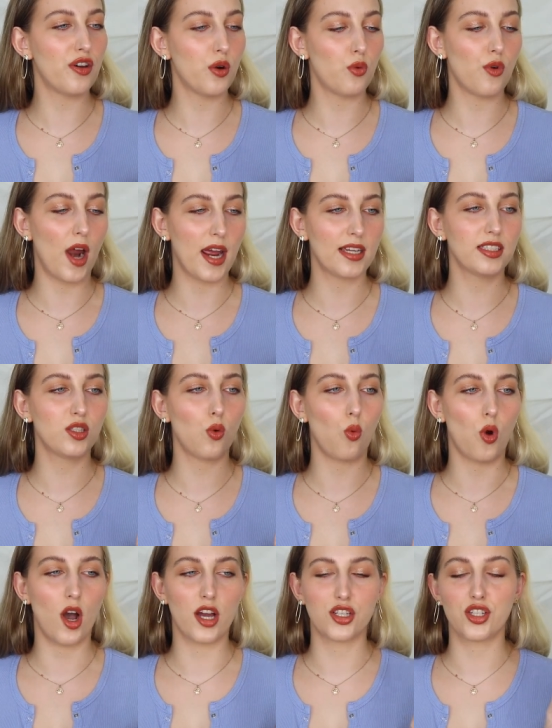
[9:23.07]
The Rice
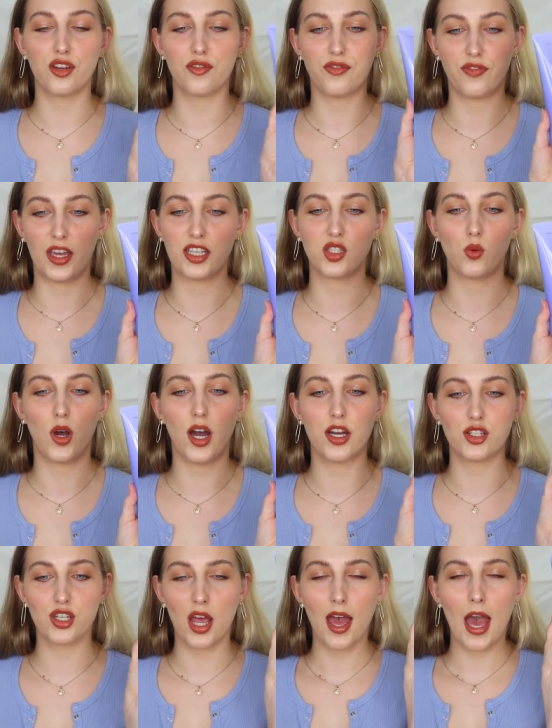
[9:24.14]
Wash Face
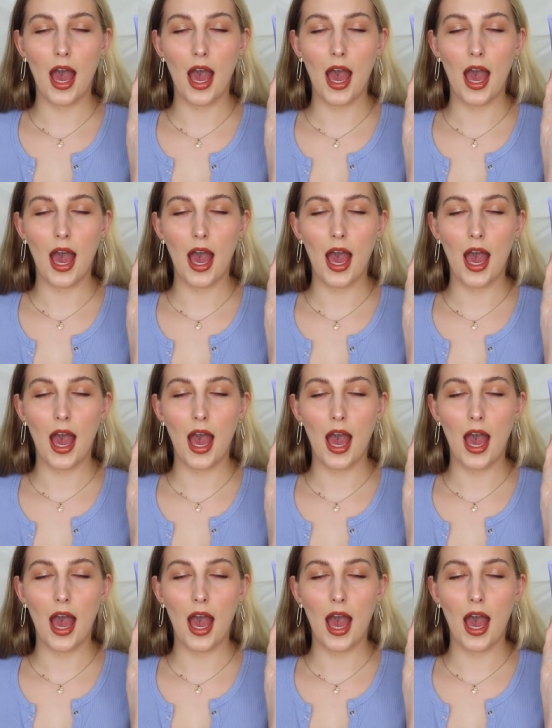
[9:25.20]
Wash.